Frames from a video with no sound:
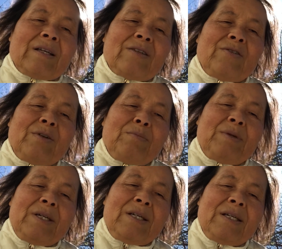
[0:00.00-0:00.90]
to
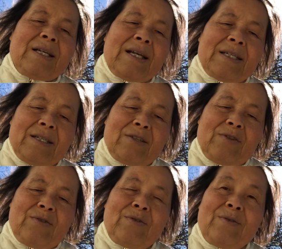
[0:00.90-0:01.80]
be lesson
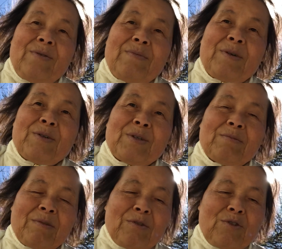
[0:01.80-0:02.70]
two because
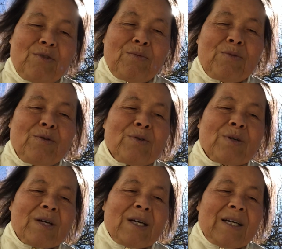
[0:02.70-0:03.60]
of the new book
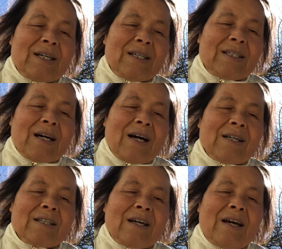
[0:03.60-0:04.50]
it's
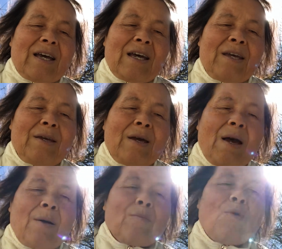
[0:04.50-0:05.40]
hard a
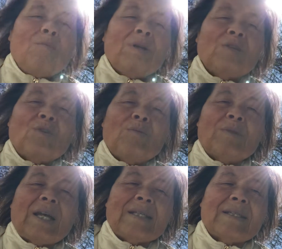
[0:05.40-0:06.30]
moment
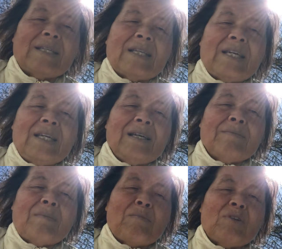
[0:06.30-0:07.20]
of destiny
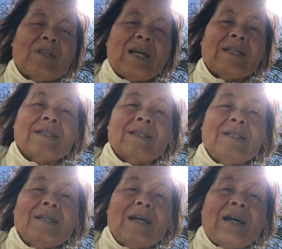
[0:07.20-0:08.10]
memory text
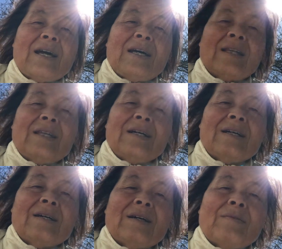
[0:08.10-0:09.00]

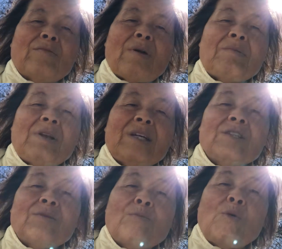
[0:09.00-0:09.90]
the uh,
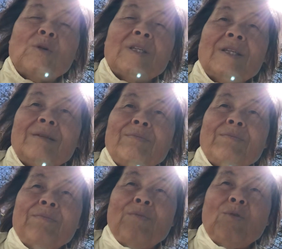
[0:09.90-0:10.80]
revelation 14
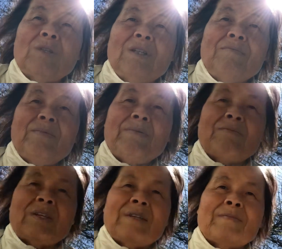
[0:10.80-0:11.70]
14
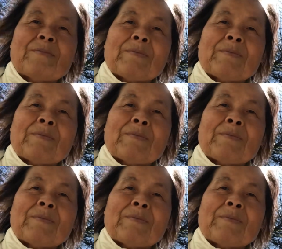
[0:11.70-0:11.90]
15